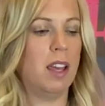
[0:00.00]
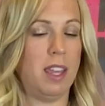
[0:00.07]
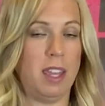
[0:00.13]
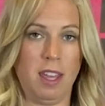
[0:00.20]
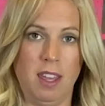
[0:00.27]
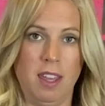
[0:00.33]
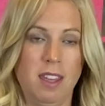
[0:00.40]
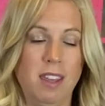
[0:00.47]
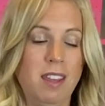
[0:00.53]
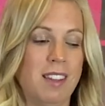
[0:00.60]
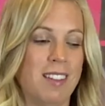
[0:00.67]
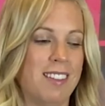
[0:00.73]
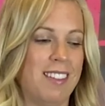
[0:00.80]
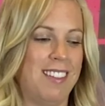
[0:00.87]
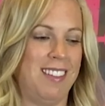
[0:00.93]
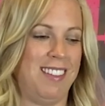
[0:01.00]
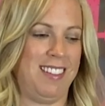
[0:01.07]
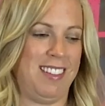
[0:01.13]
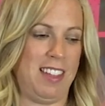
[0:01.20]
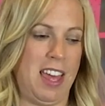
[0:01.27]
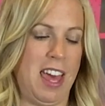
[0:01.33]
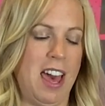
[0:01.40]
E,
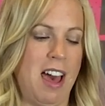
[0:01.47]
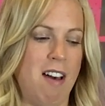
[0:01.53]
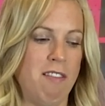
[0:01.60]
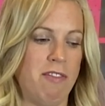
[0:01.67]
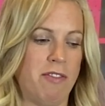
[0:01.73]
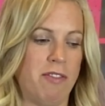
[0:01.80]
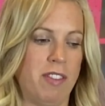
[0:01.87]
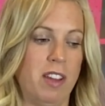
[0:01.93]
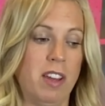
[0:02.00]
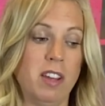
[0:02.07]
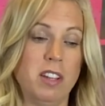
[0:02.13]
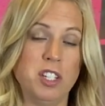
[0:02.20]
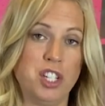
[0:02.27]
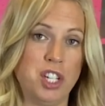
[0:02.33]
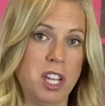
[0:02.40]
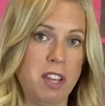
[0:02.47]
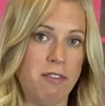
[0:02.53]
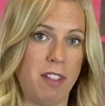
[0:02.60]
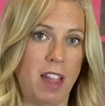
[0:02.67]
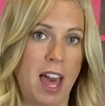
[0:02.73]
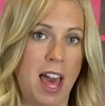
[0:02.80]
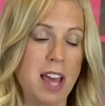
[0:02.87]
F, G
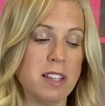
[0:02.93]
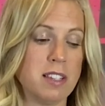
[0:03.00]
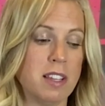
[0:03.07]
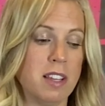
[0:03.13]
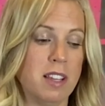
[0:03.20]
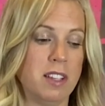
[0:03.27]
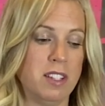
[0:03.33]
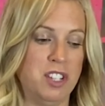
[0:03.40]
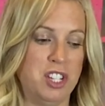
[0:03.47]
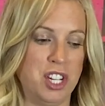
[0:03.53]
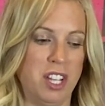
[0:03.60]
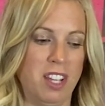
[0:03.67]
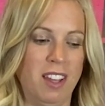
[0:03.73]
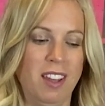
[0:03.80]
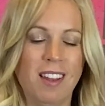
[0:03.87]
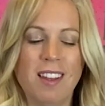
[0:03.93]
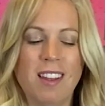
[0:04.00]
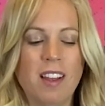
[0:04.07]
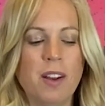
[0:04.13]
flat, G,